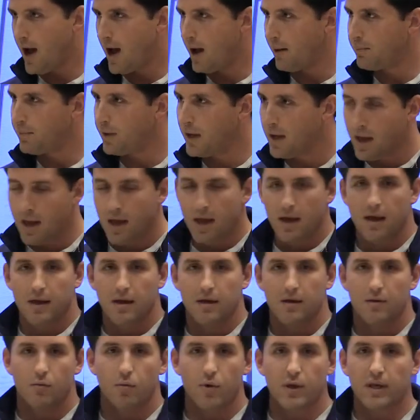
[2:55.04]
app,
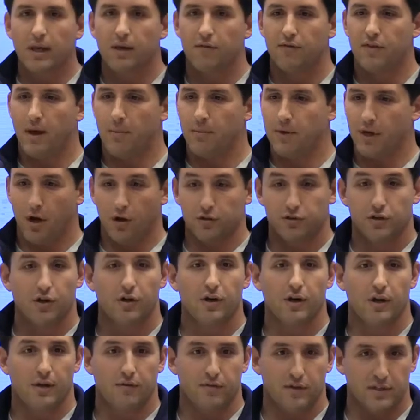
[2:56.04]
we give them an
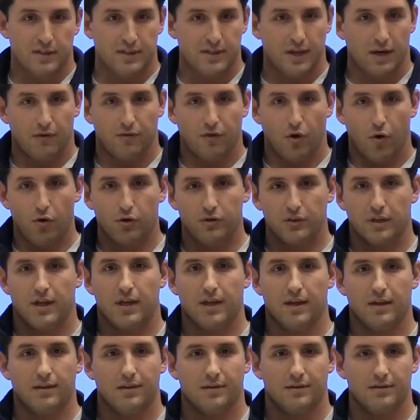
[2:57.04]
alternative instead of
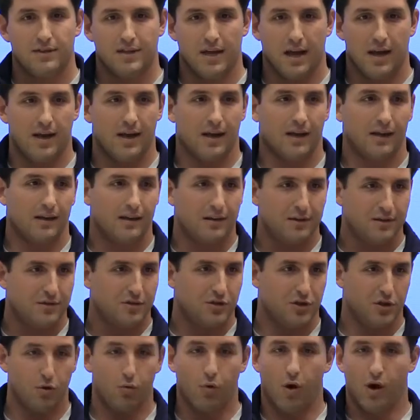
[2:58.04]
only saying,
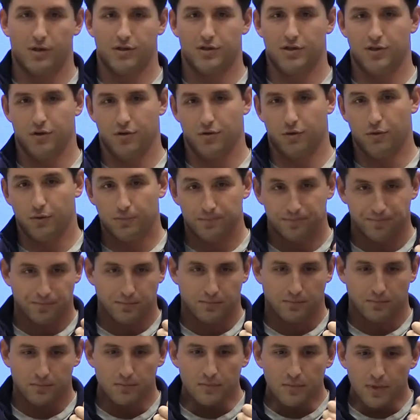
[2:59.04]
do you want to
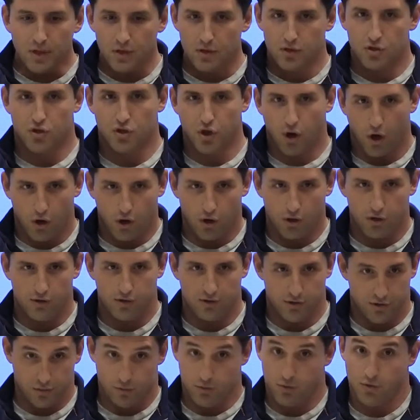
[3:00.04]
charge,
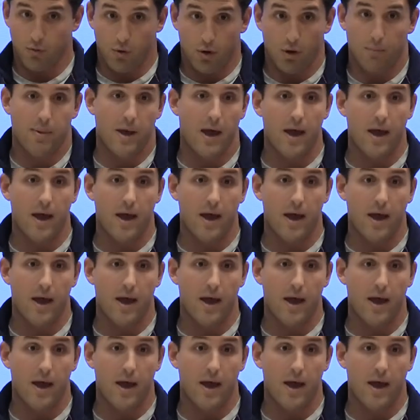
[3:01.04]
do you want